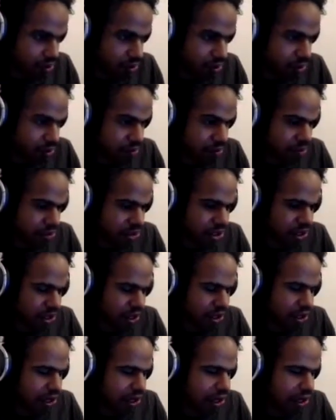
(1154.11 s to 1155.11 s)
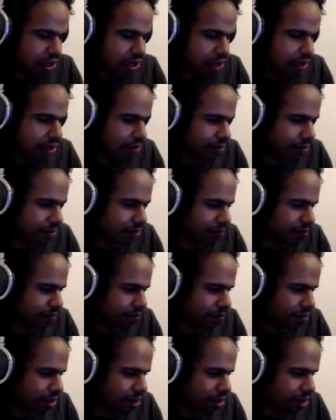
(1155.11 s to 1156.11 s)
Let me see.
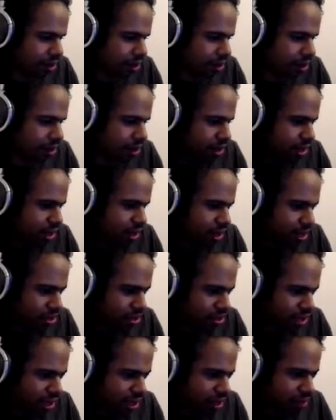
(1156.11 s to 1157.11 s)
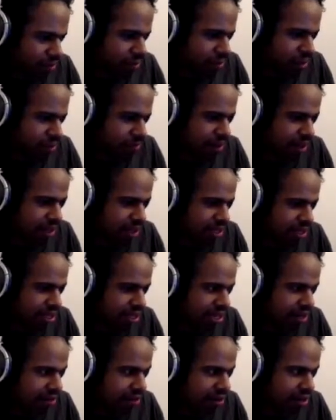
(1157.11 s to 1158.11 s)
Uh, I'll check that when we get back into
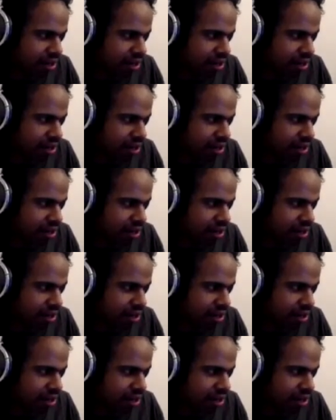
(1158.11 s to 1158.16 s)
town.